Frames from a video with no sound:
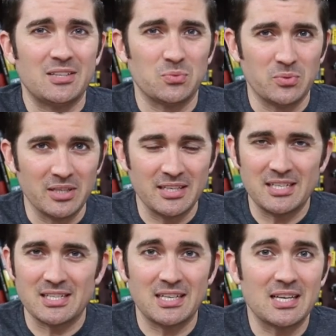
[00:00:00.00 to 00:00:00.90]
it's really
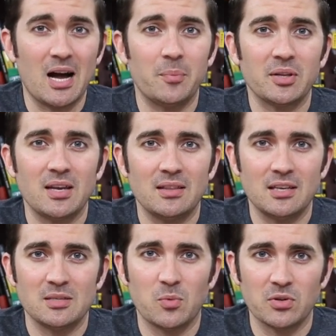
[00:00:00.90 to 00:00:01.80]
just going to complicate
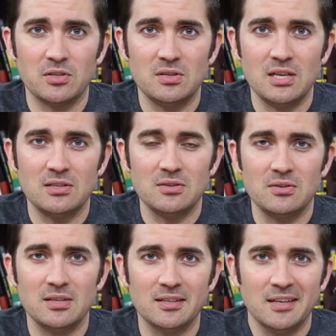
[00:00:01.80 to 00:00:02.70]
things more than you need to.
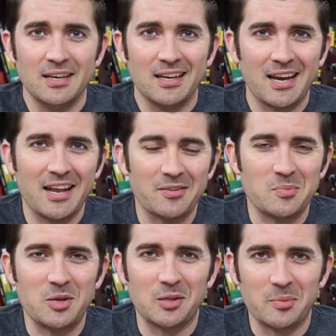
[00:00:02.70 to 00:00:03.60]
You kind of have to
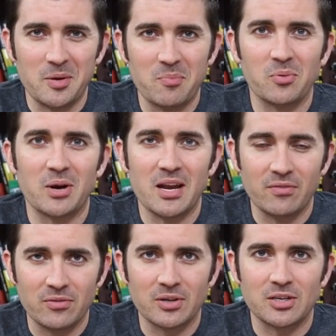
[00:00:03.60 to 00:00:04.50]
be a little bit brave
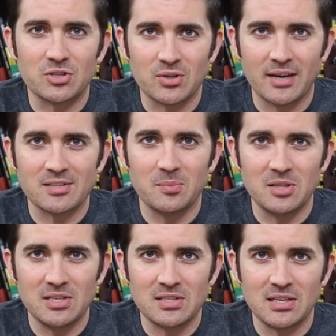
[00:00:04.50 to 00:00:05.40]
if you're going to try some of
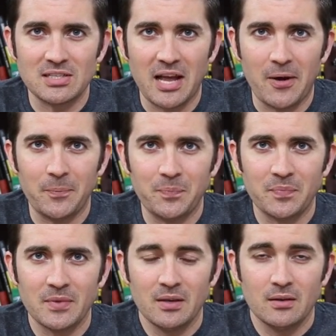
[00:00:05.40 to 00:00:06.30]
these things out.
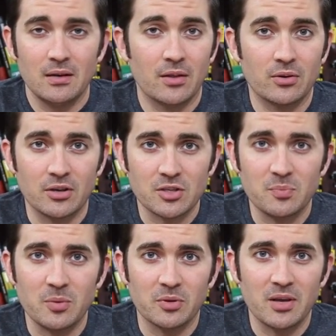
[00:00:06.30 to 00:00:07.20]
Now there are some
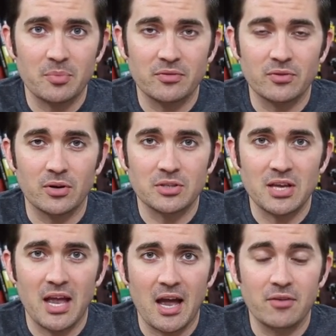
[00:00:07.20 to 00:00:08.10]
people that prefer to
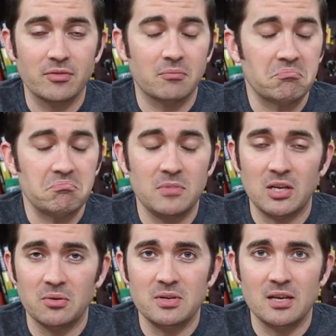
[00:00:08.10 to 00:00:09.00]
have, you
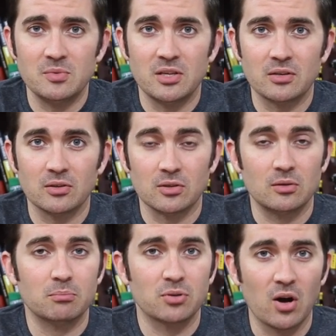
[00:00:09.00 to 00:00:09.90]
know, nibs that are a
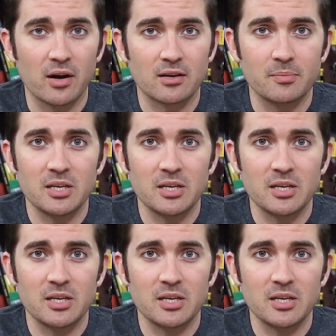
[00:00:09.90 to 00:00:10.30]
little broader,